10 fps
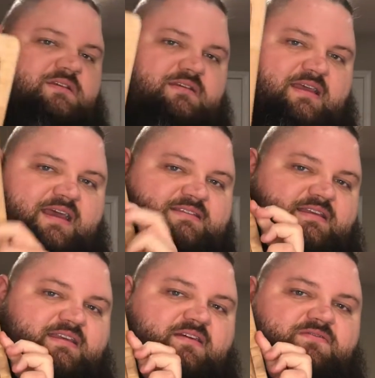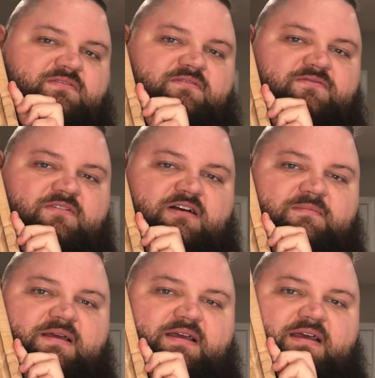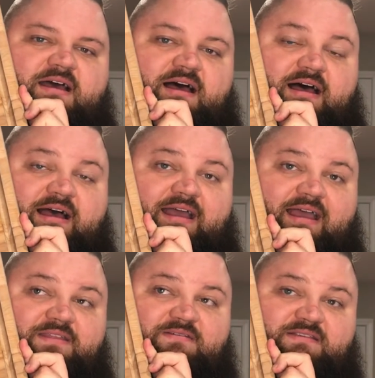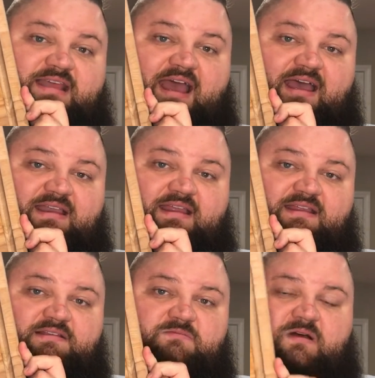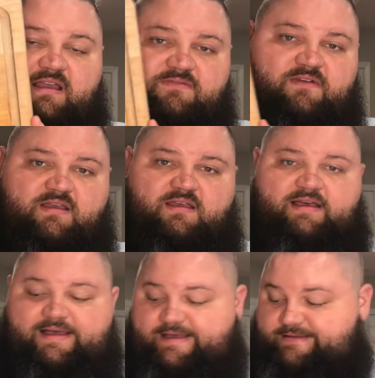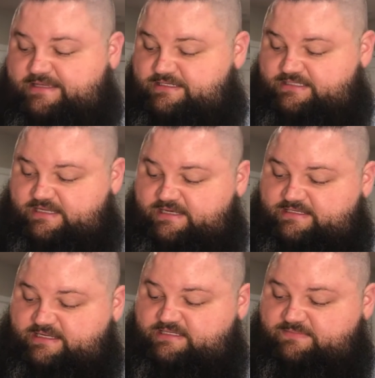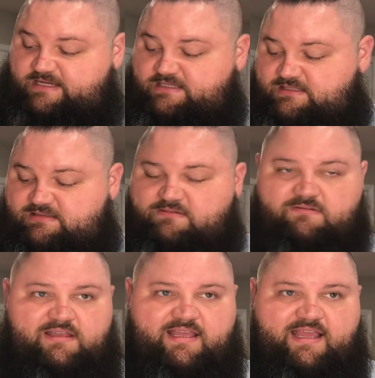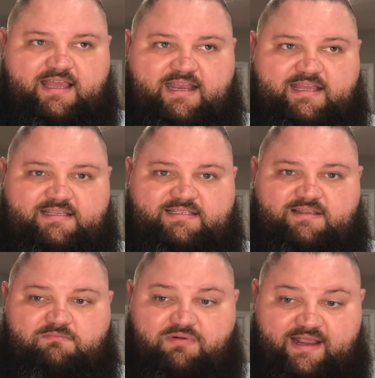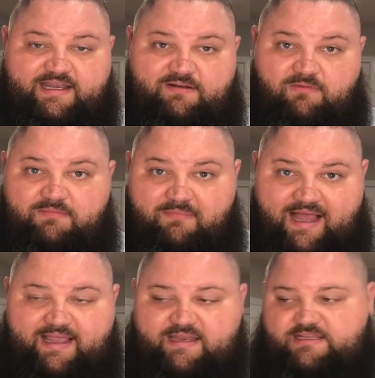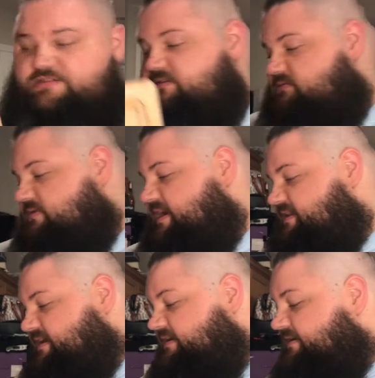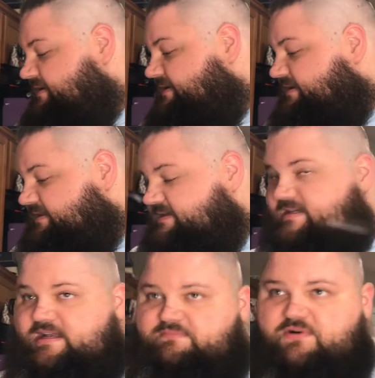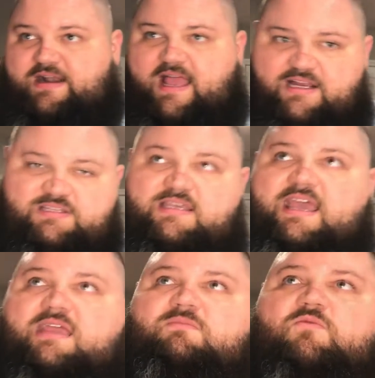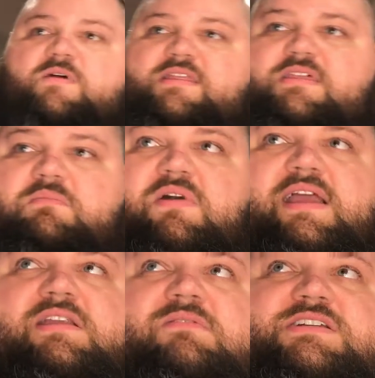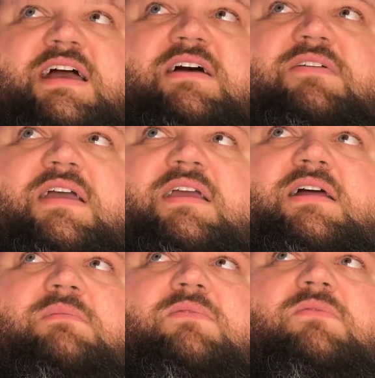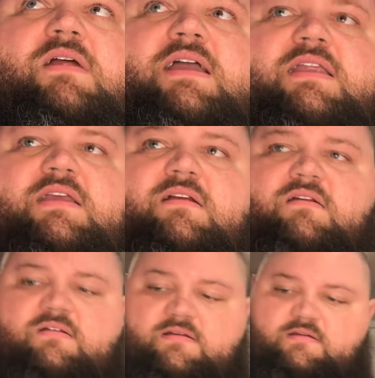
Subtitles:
me as a gift from Heather's dad and his wife. As you see, it is customized. It is branded with my initials right there. This cutting board actually came with the brand, which I have hanging up right here.